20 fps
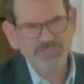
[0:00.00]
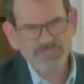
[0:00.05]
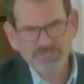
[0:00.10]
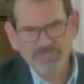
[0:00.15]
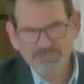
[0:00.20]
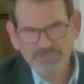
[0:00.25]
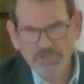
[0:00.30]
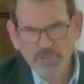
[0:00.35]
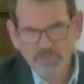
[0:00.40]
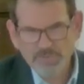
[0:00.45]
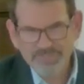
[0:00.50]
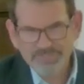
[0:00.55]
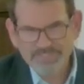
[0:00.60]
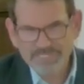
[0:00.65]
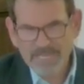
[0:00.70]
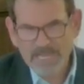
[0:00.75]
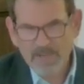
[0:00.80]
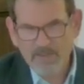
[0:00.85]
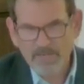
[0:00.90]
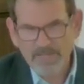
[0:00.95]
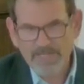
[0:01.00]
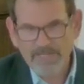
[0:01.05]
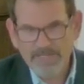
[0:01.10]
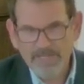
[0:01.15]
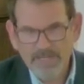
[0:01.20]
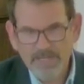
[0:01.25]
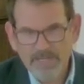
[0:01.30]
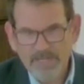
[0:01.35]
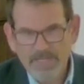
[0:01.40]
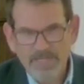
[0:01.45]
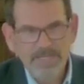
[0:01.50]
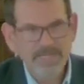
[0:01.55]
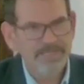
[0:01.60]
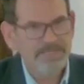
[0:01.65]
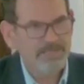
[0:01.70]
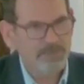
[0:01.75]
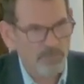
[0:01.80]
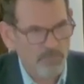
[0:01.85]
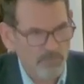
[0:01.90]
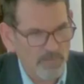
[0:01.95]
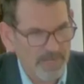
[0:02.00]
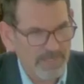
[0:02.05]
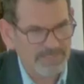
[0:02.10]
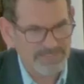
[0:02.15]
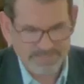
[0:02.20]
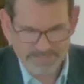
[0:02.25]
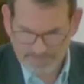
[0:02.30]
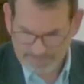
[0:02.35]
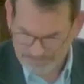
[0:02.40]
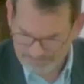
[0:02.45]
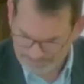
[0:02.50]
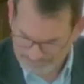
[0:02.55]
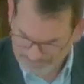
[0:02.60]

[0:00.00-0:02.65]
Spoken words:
you to notice how he corrects them.